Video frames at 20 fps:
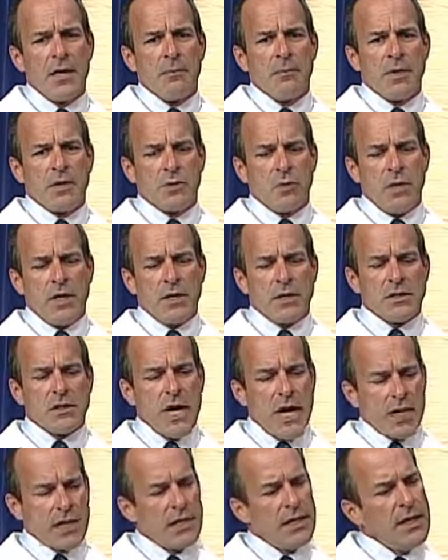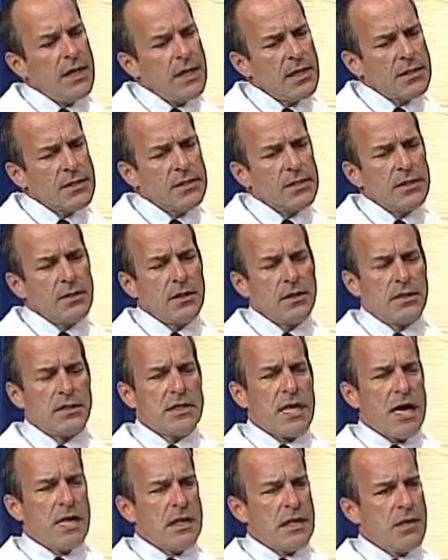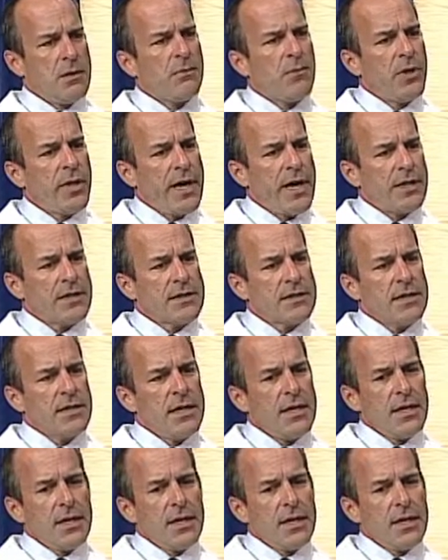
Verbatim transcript: between the techniques, the design of the implants,